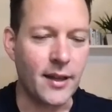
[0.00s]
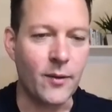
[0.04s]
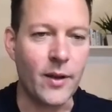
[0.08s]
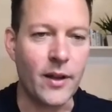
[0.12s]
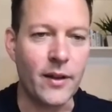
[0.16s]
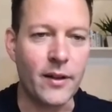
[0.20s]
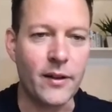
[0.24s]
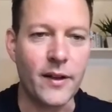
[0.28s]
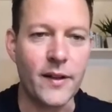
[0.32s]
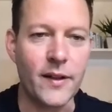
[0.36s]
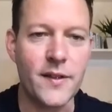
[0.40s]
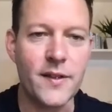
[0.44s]

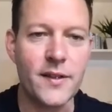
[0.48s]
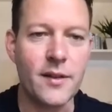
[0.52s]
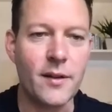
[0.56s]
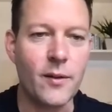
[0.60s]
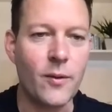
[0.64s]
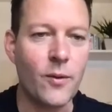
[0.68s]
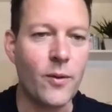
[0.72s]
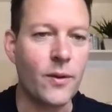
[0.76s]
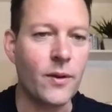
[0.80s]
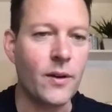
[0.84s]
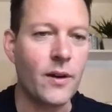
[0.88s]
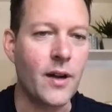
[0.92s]
whether it's to
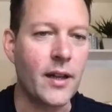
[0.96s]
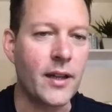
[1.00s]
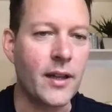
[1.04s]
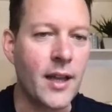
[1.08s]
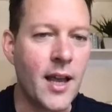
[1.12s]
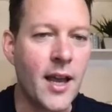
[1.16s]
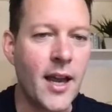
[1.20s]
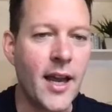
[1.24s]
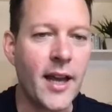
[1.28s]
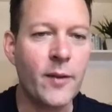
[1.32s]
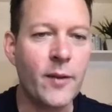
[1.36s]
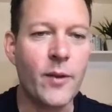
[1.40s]
order
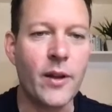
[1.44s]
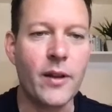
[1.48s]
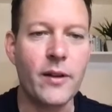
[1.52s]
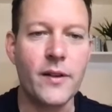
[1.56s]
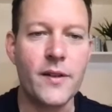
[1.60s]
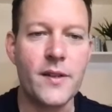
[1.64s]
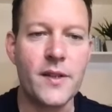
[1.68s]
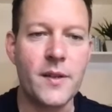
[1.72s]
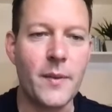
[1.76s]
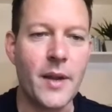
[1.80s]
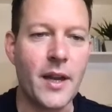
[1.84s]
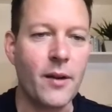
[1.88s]
online, whether
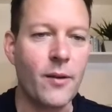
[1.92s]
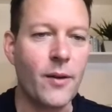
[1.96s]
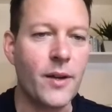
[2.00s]
it's to make a